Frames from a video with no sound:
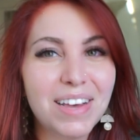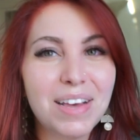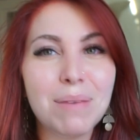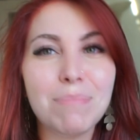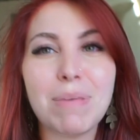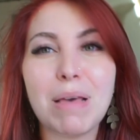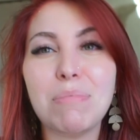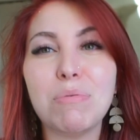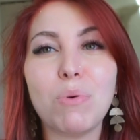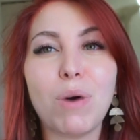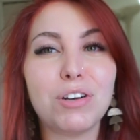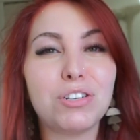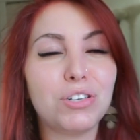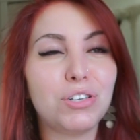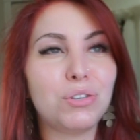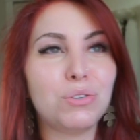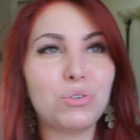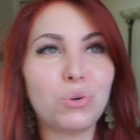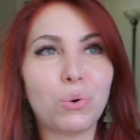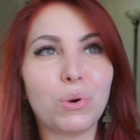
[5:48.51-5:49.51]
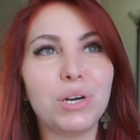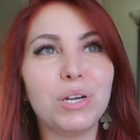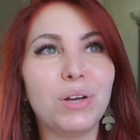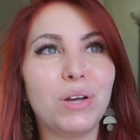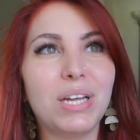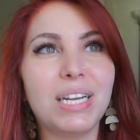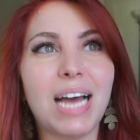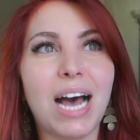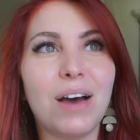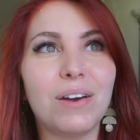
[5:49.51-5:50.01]
Maybe watch a tutorial
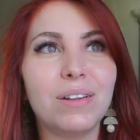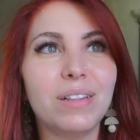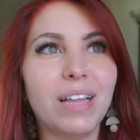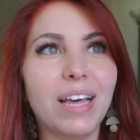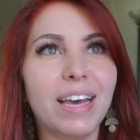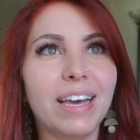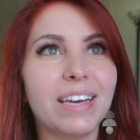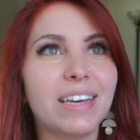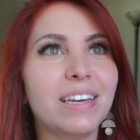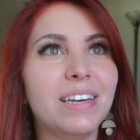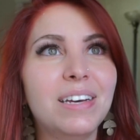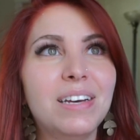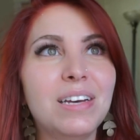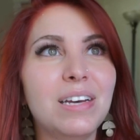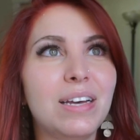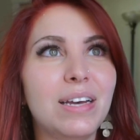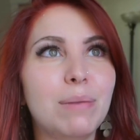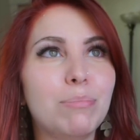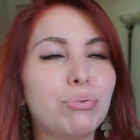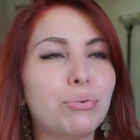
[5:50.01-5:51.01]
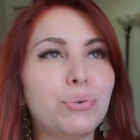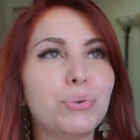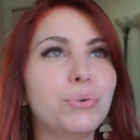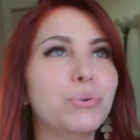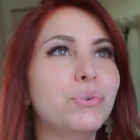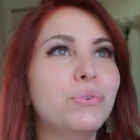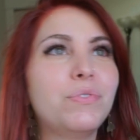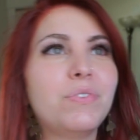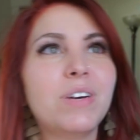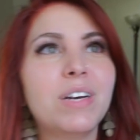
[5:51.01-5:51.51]
on how to like
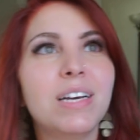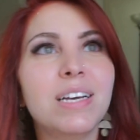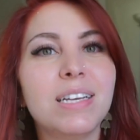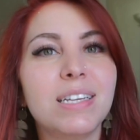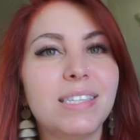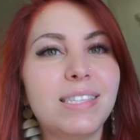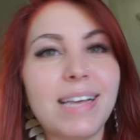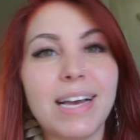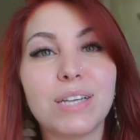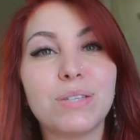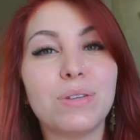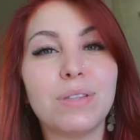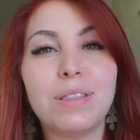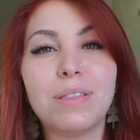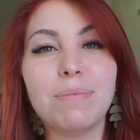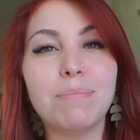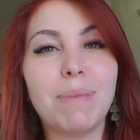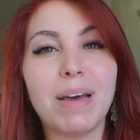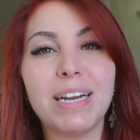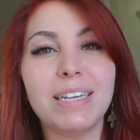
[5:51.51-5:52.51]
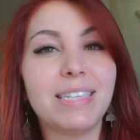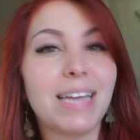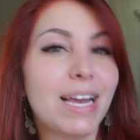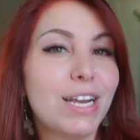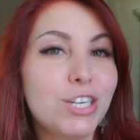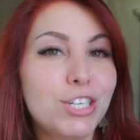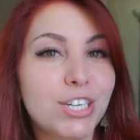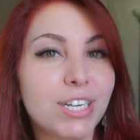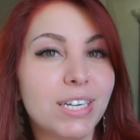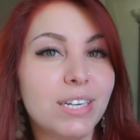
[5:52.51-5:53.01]
improve sex with
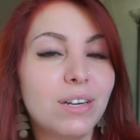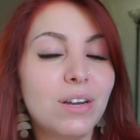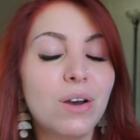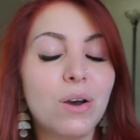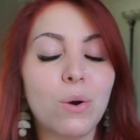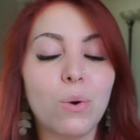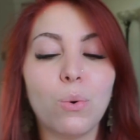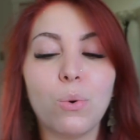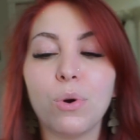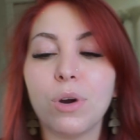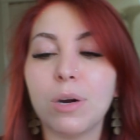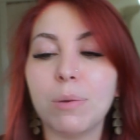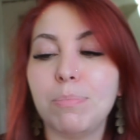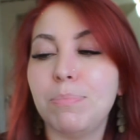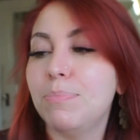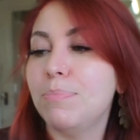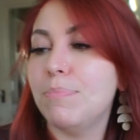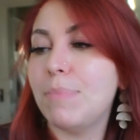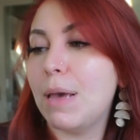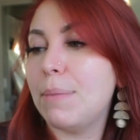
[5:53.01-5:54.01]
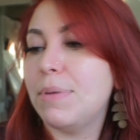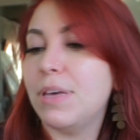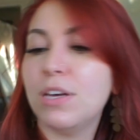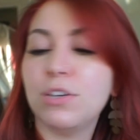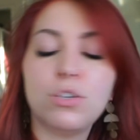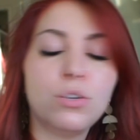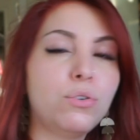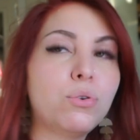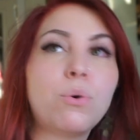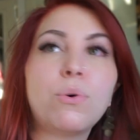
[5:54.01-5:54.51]
meditation, or maybe a
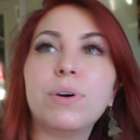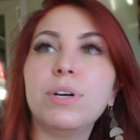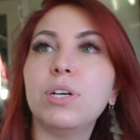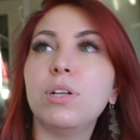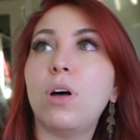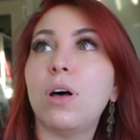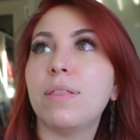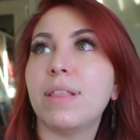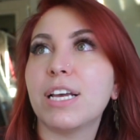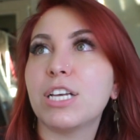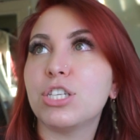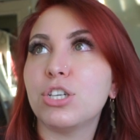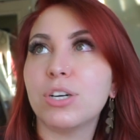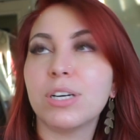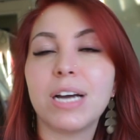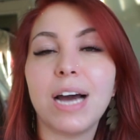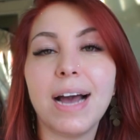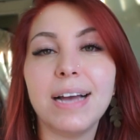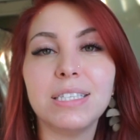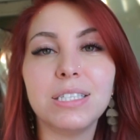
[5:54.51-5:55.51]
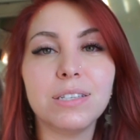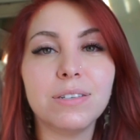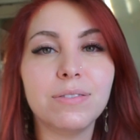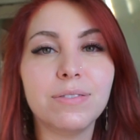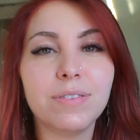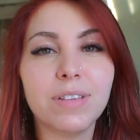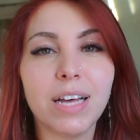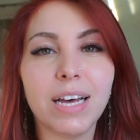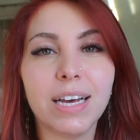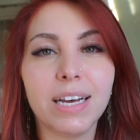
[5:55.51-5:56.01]
tutorial on like certain kinds
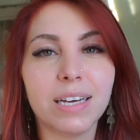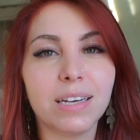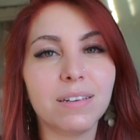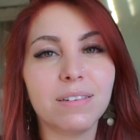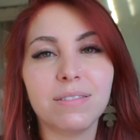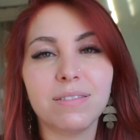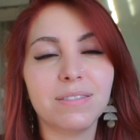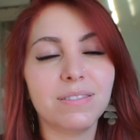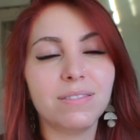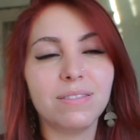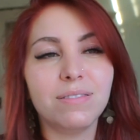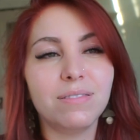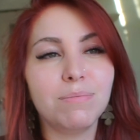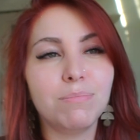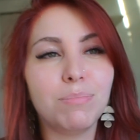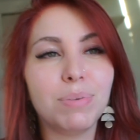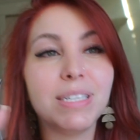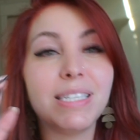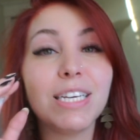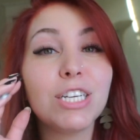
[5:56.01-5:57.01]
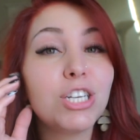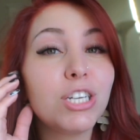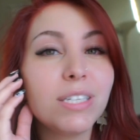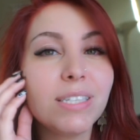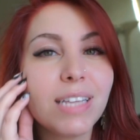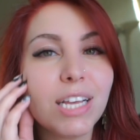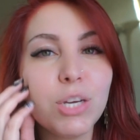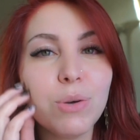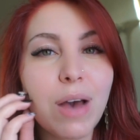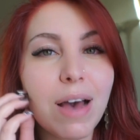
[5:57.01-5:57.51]
of like positions
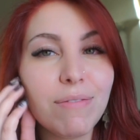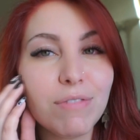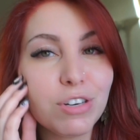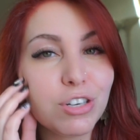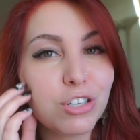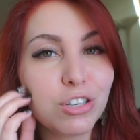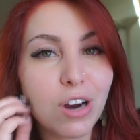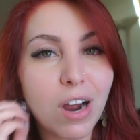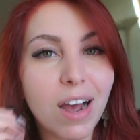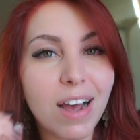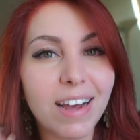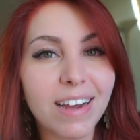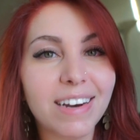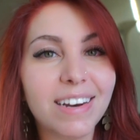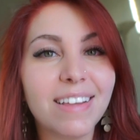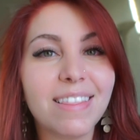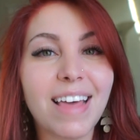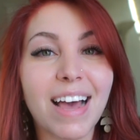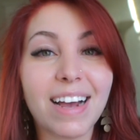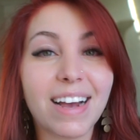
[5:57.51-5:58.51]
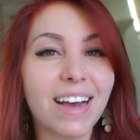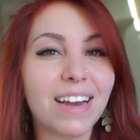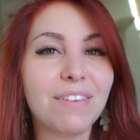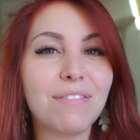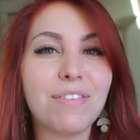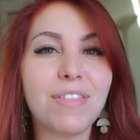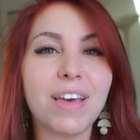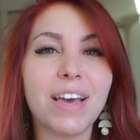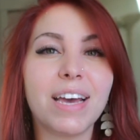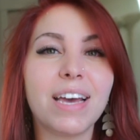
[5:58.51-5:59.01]
that you haven't tried, that kind of
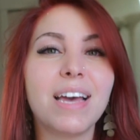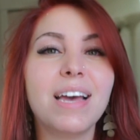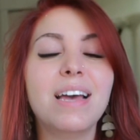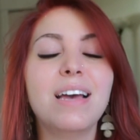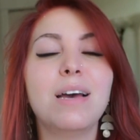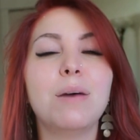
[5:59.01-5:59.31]
thing.